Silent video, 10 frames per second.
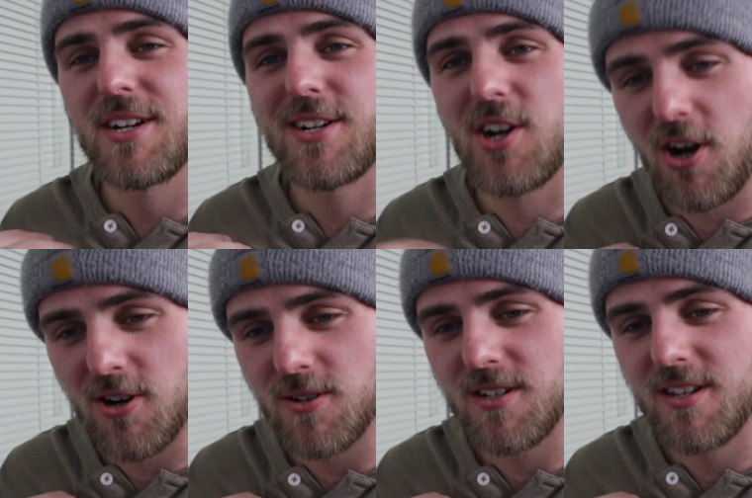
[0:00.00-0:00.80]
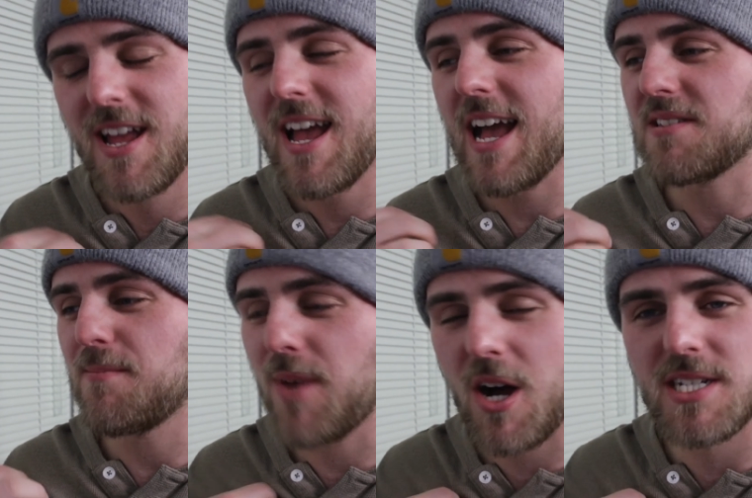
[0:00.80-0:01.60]
card as a
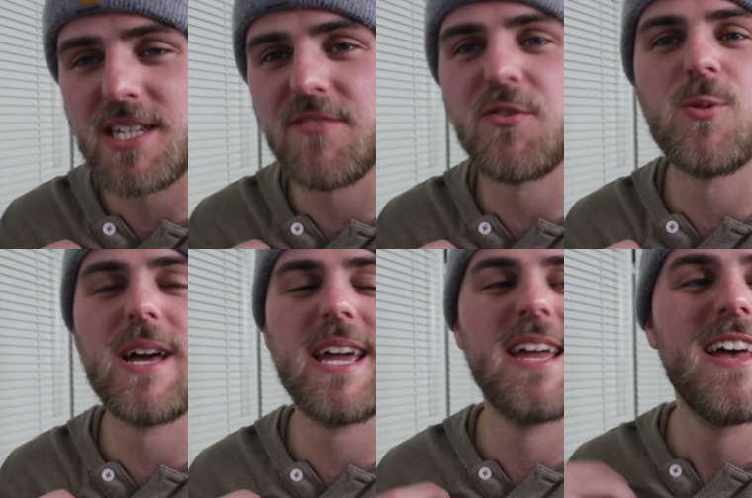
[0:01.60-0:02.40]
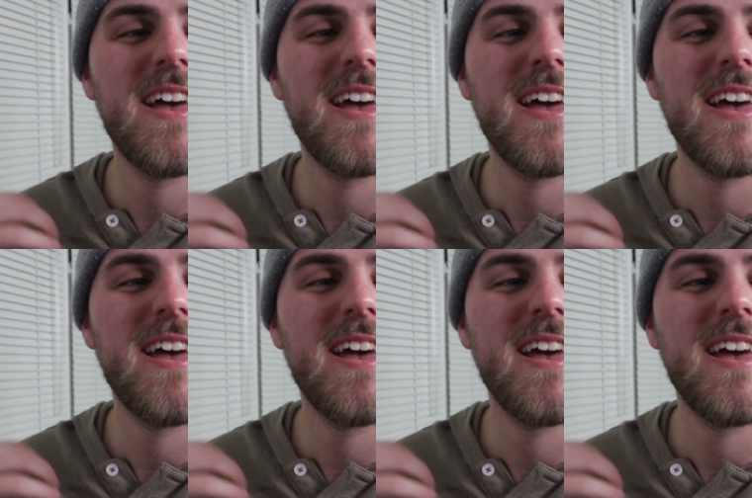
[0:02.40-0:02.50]
manga giveaway